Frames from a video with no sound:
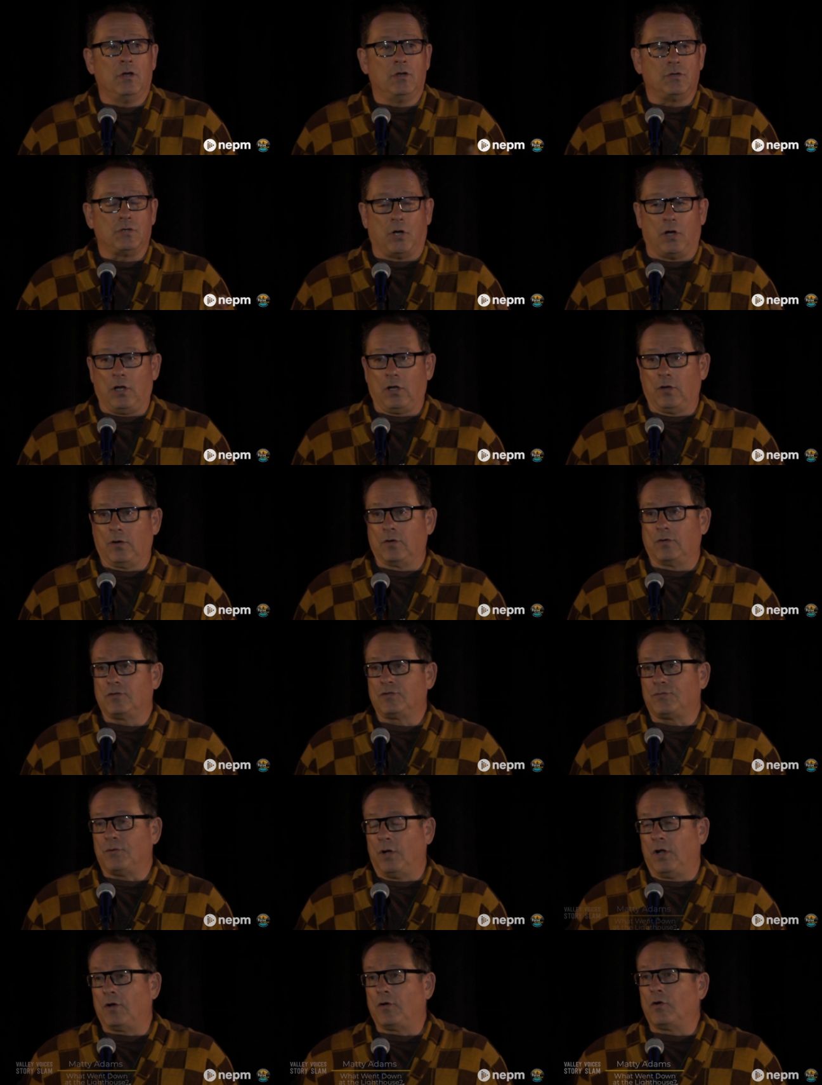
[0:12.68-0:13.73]
taller,
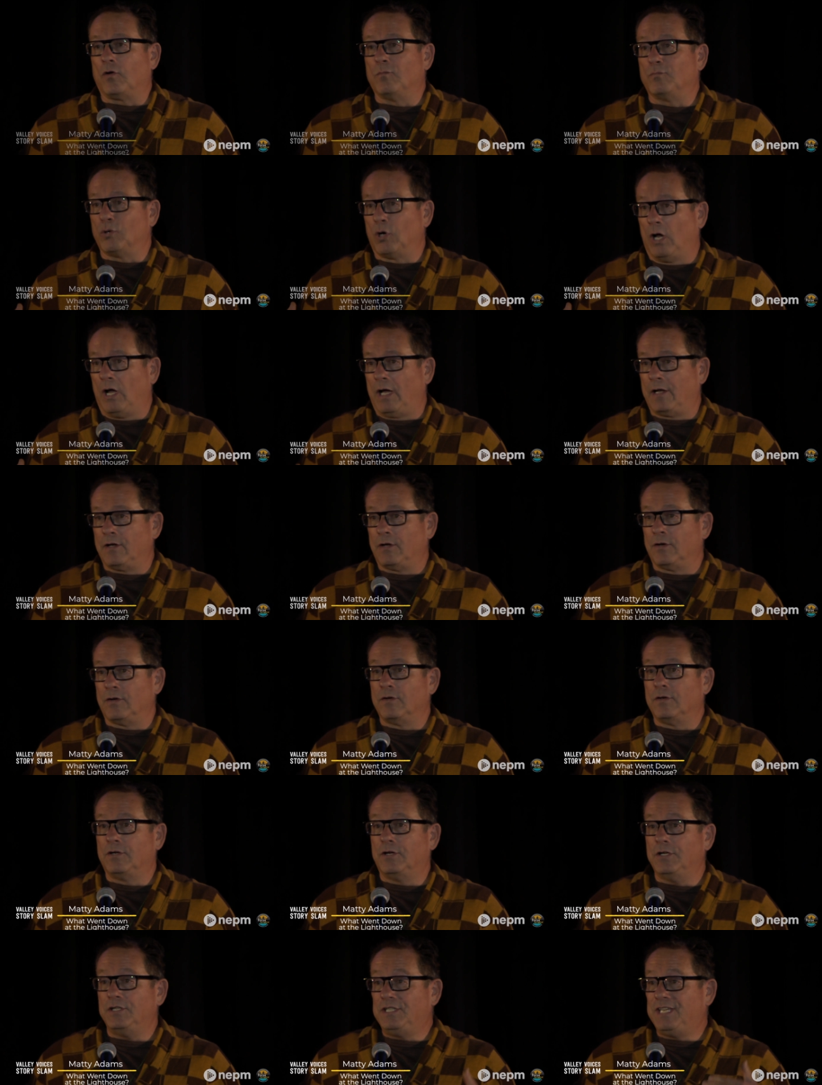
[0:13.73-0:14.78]
stronger, broader,
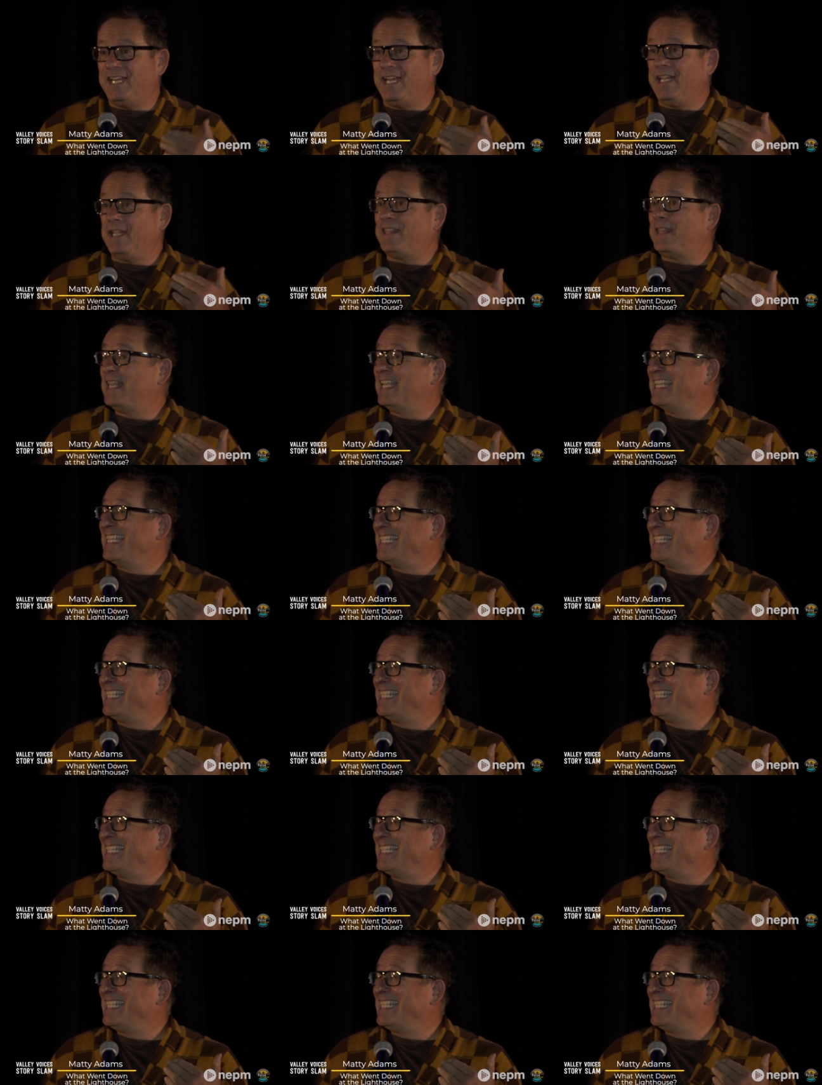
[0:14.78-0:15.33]
good teeth.